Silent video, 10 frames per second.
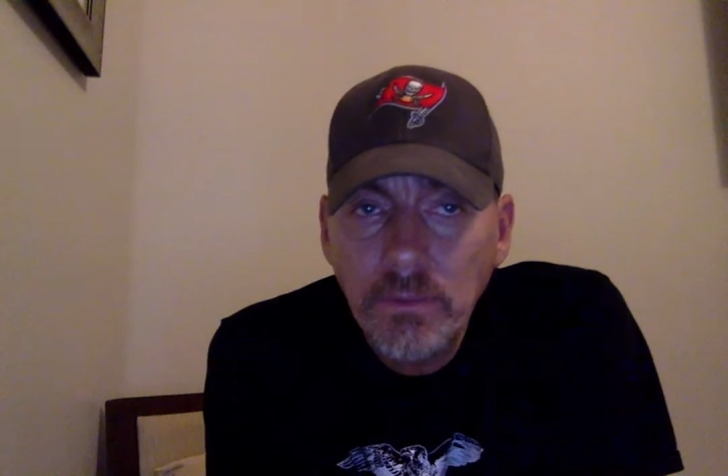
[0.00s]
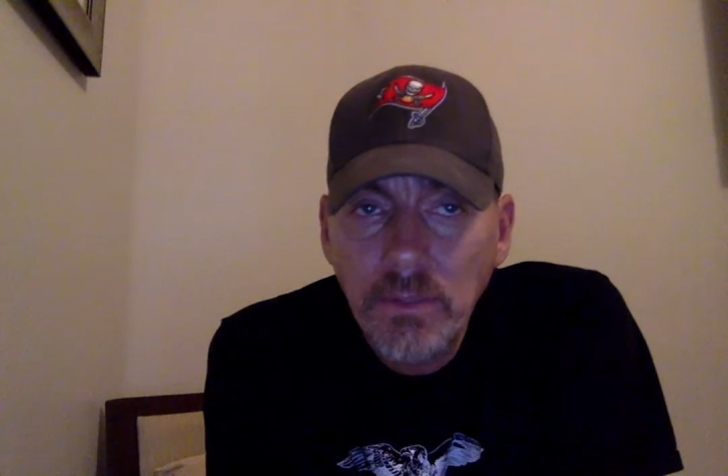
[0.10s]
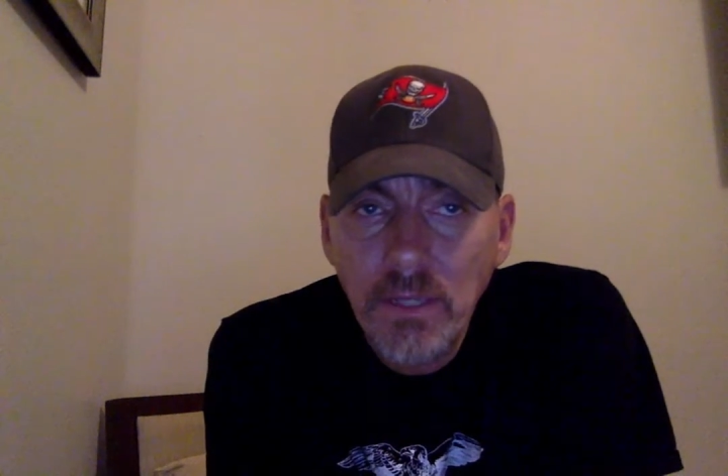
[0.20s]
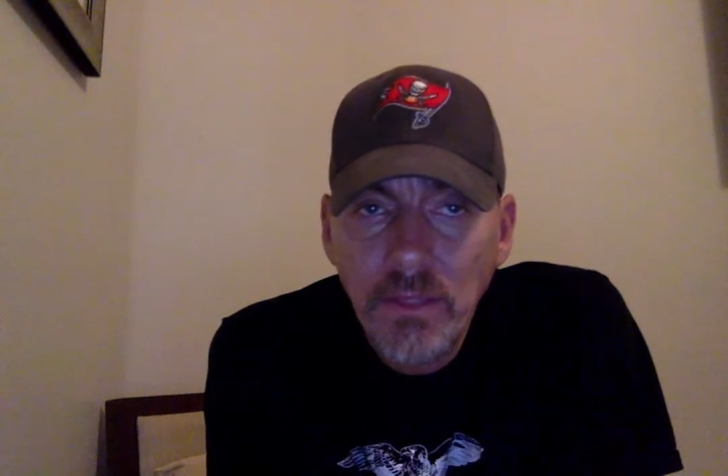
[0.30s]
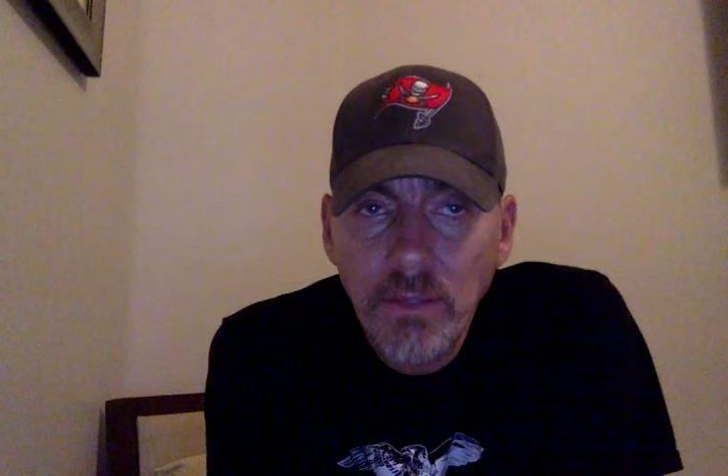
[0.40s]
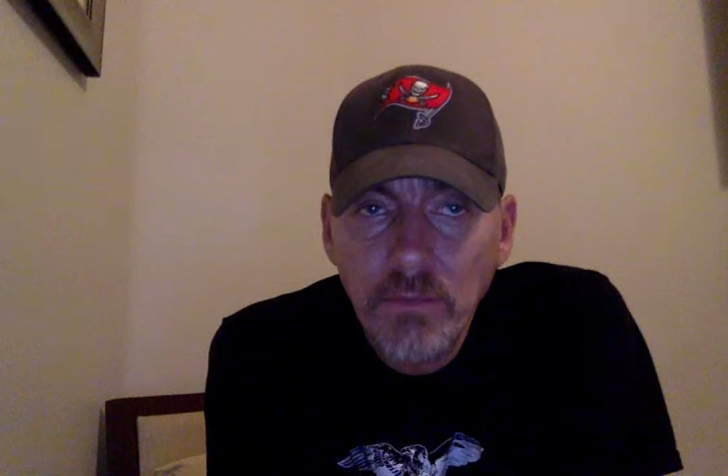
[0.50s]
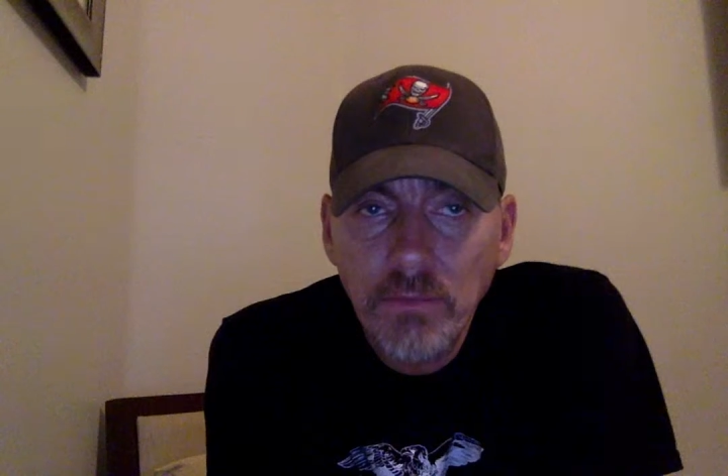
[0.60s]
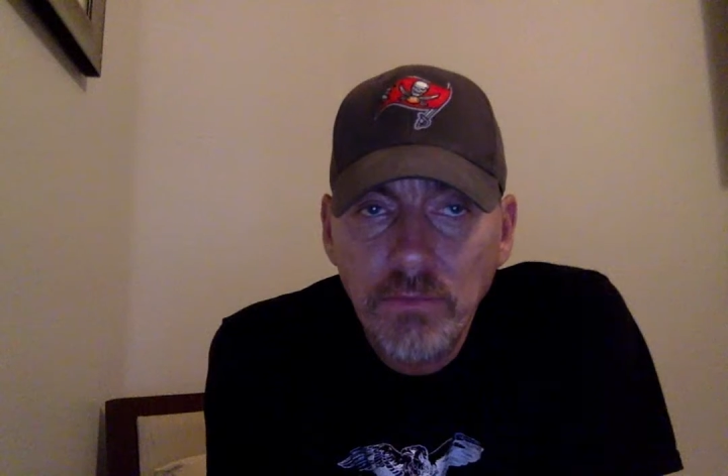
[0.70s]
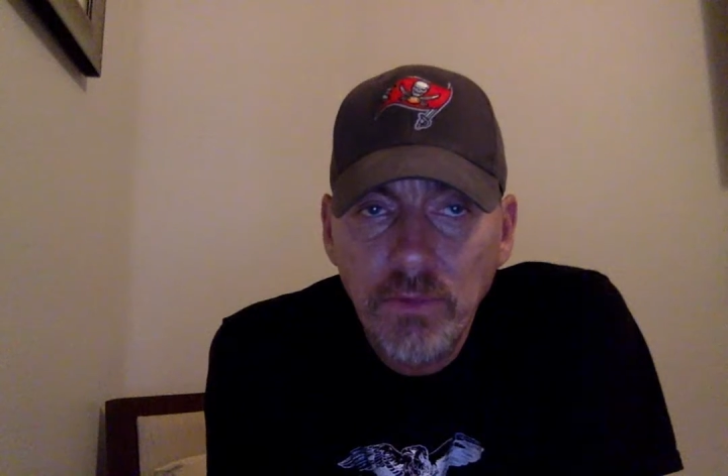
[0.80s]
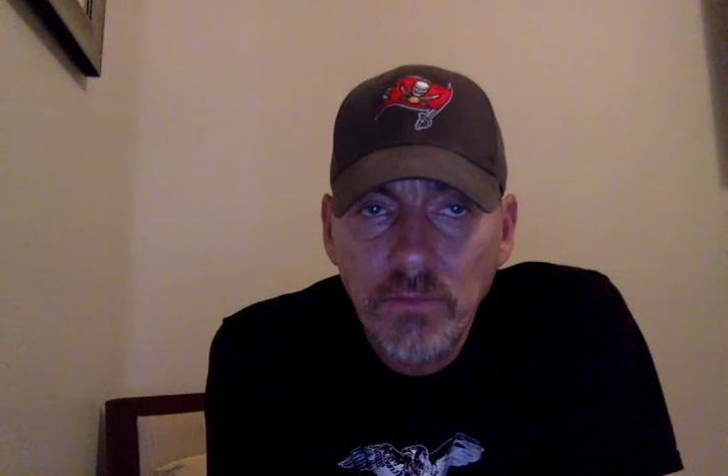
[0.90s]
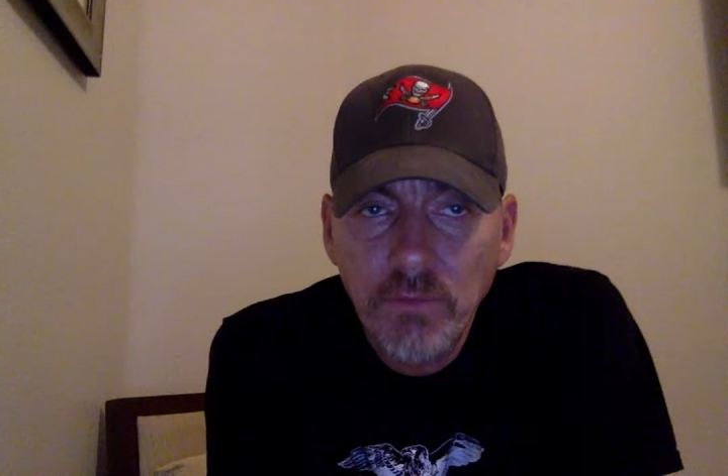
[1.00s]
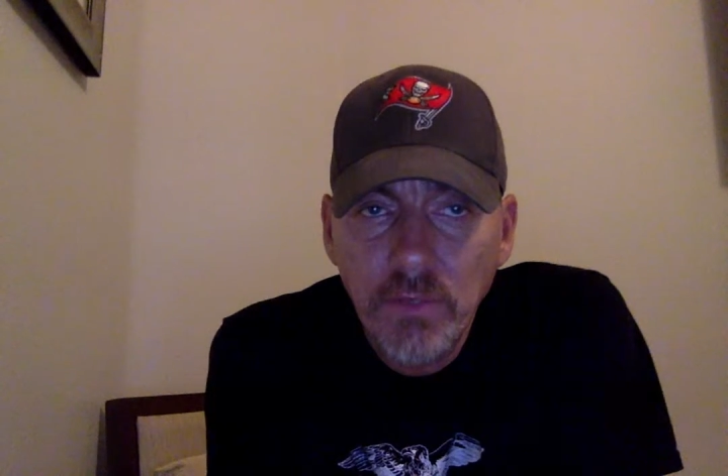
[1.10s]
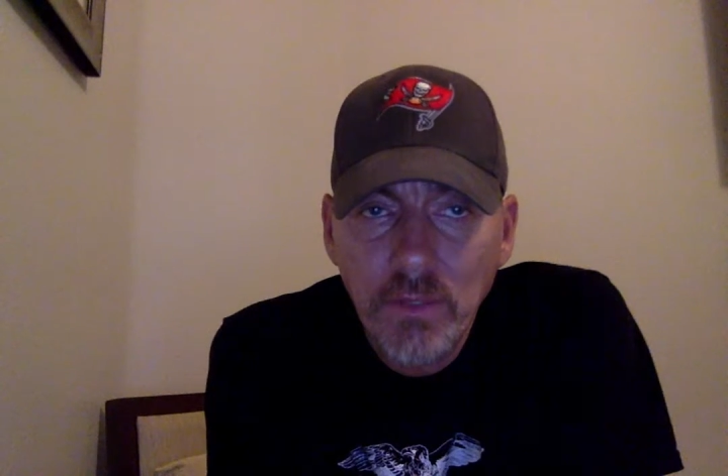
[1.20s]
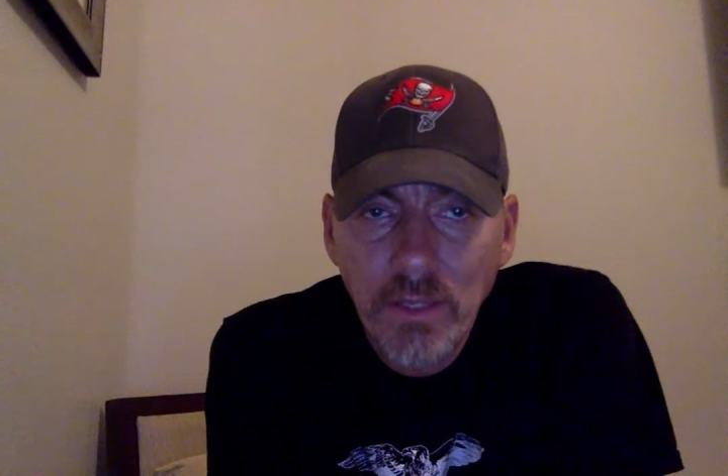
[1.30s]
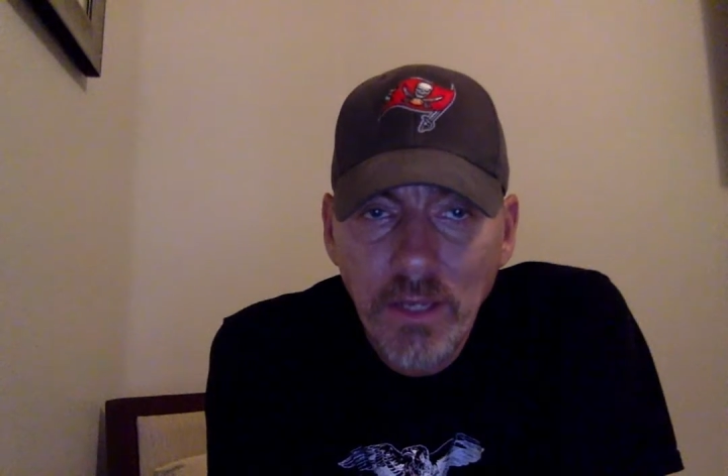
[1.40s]
And I think
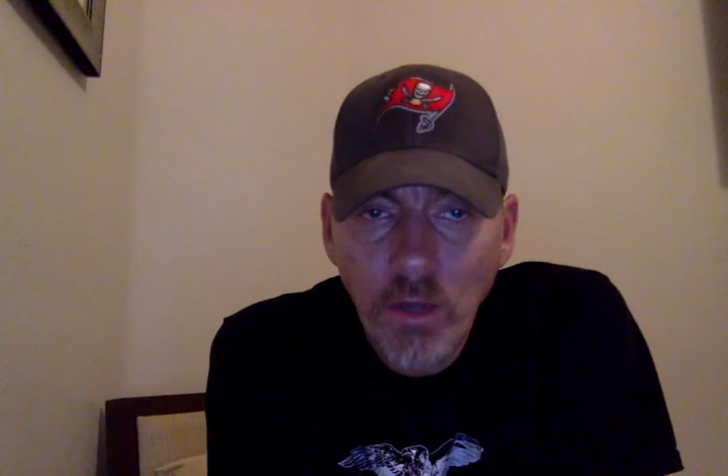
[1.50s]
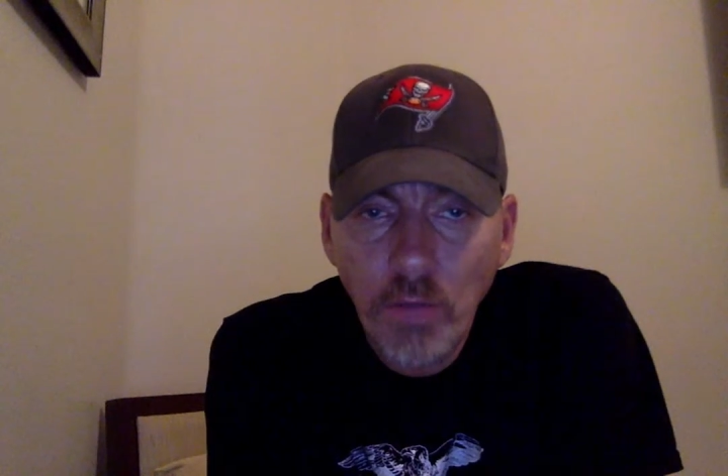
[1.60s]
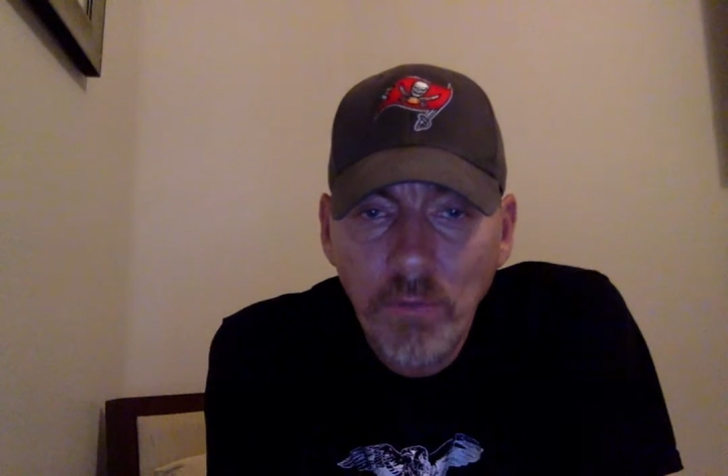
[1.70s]
it helped